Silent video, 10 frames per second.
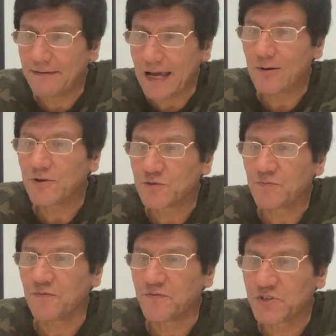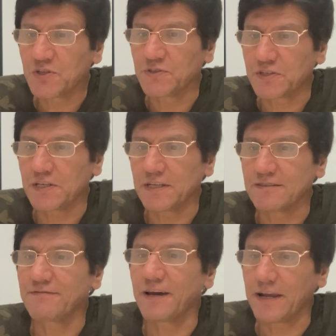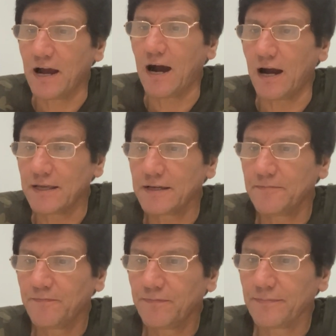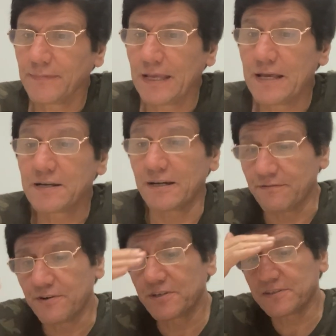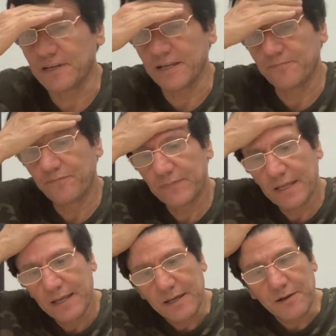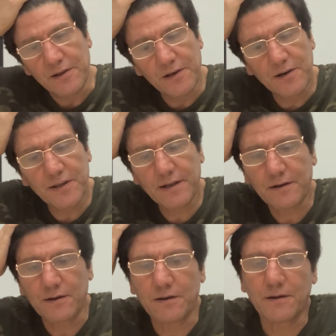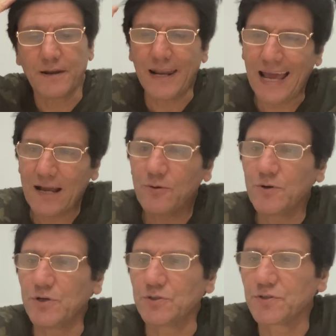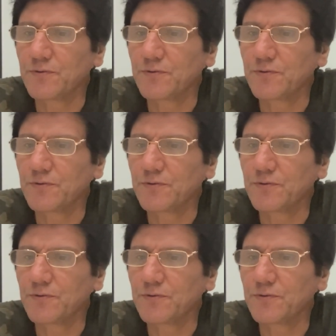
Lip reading: language proficiency is very high. Conversely, learning language